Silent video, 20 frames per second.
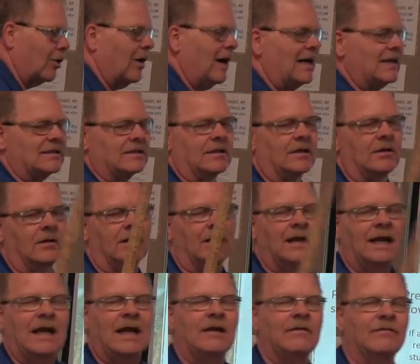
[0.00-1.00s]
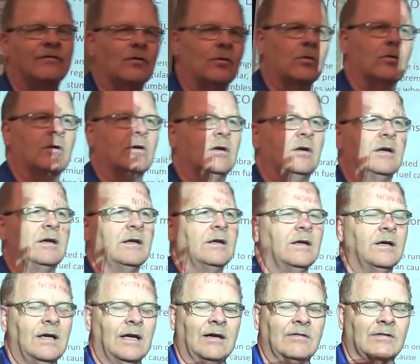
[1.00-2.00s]
Chrysler and Ford
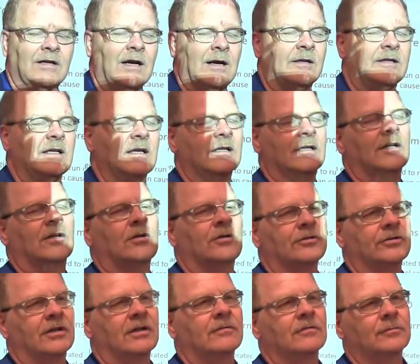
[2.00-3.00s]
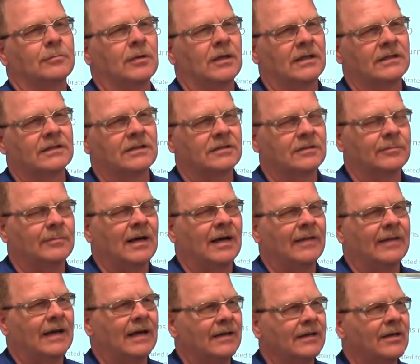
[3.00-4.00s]
have got technical service bulletins about
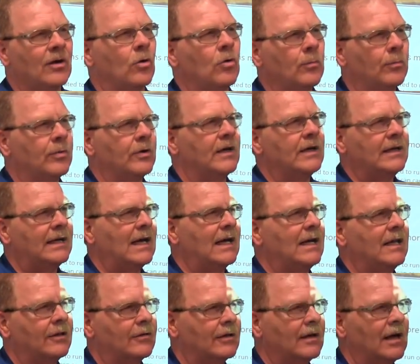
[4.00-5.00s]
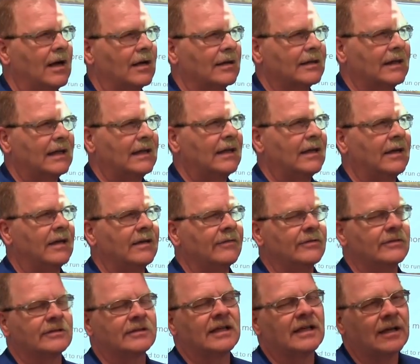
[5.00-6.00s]
that. Don't put 93 octane in it if
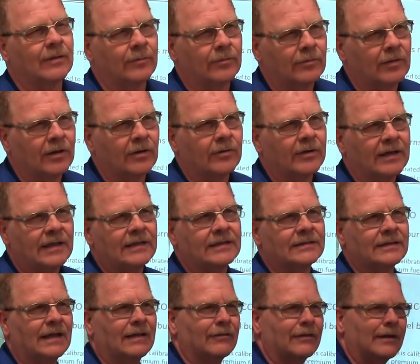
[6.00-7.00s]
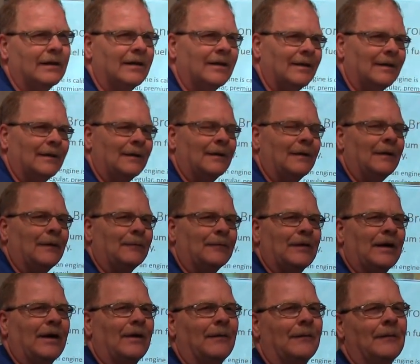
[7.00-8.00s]
it's set up to run on 87.
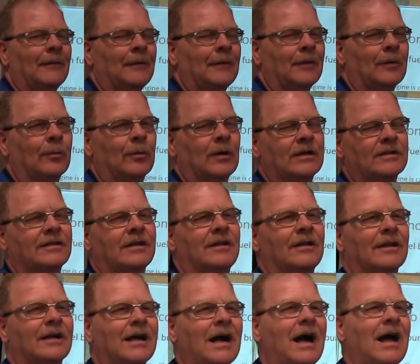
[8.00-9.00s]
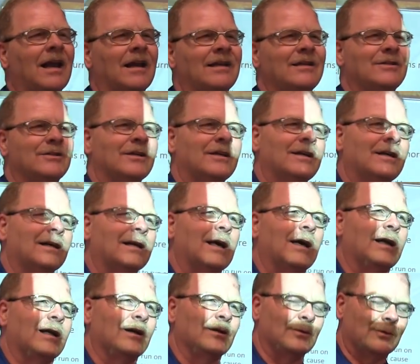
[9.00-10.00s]
Now, the president of the college
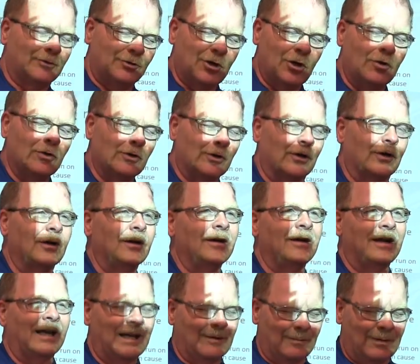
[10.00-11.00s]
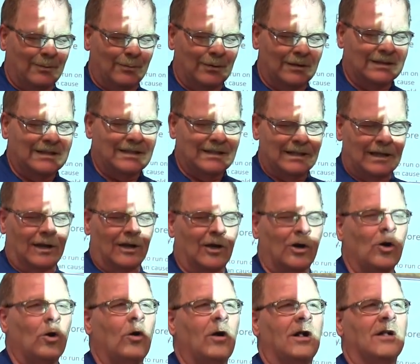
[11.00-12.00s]
got a tuner, had me put these yellow
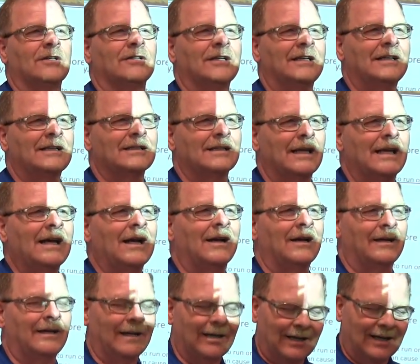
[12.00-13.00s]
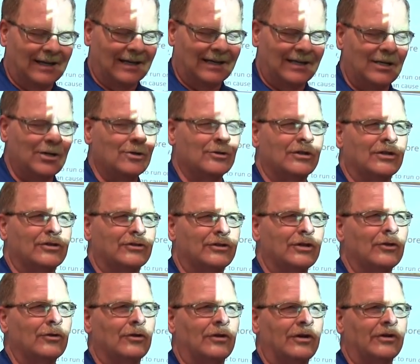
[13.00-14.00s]
coils in his Lincoln, and he used his
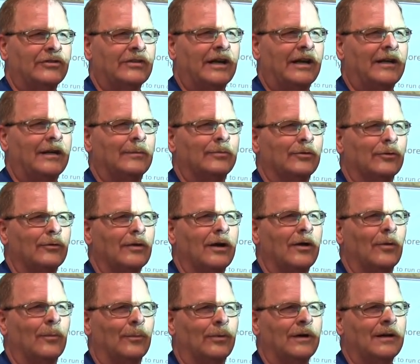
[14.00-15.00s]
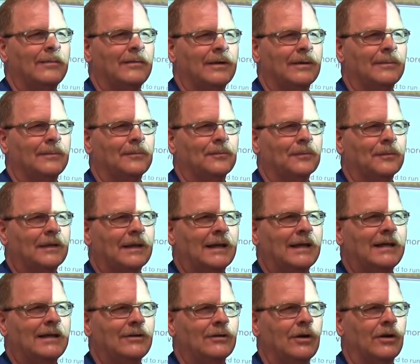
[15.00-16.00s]
tuner to set it up to run on premium,
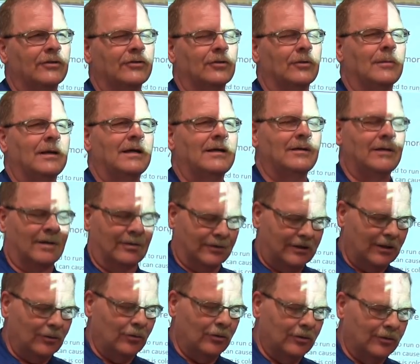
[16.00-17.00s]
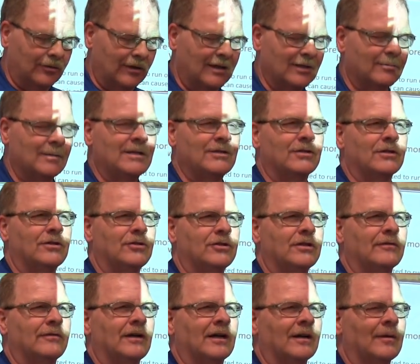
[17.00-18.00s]
and he also made a tune to transmission to
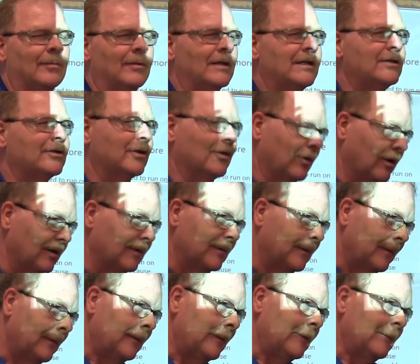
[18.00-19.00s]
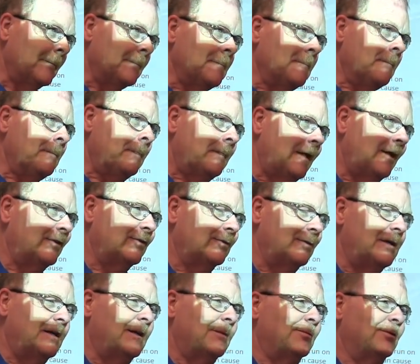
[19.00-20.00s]
shift like a police car. And so
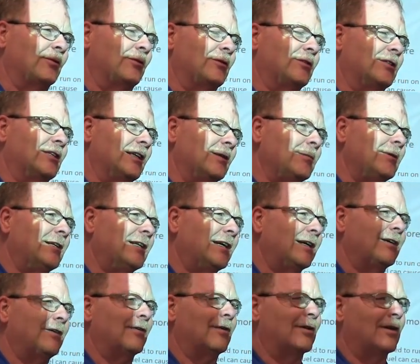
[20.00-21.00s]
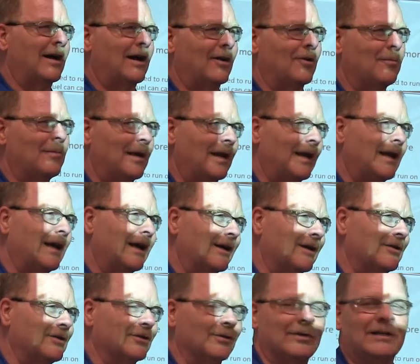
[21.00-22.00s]
he comes over and says, let me take you a ride on my
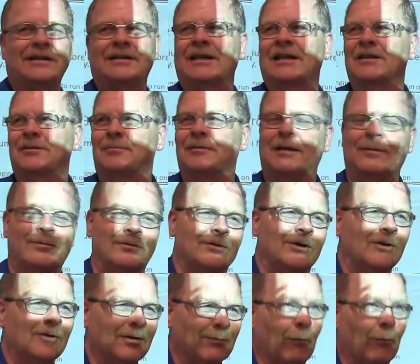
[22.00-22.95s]
Lincoln. So he takes me up the road